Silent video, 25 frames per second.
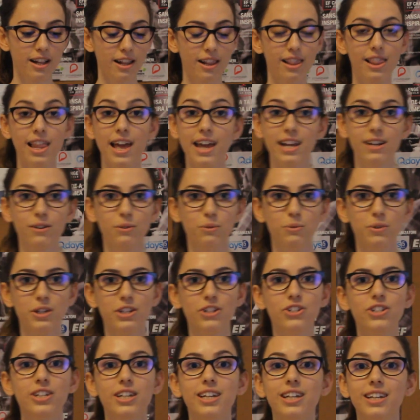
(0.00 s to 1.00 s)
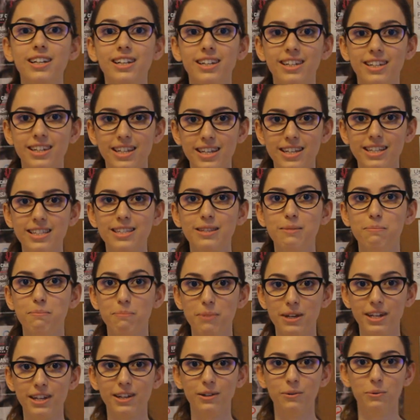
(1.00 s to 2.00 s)
language in this
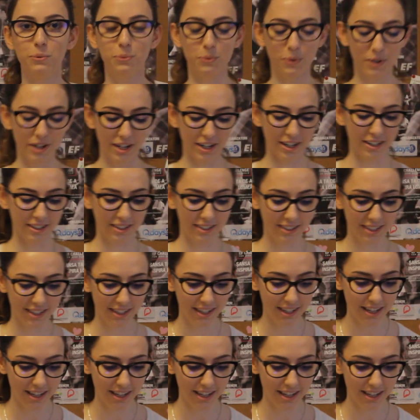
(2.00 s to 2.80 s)
big world.